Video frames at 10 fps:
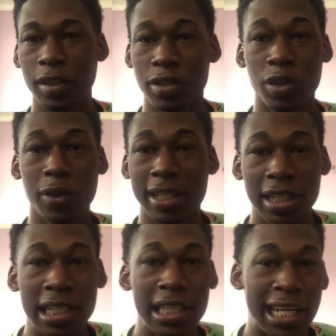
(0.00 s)
so
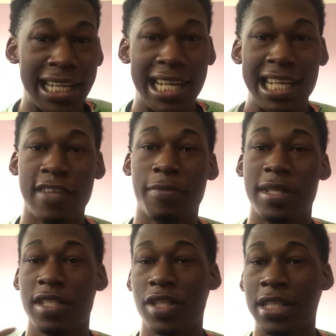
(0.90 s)
clearly at the end of
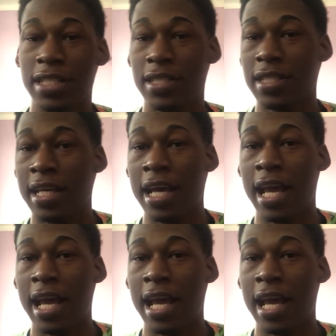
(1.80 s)
my studies,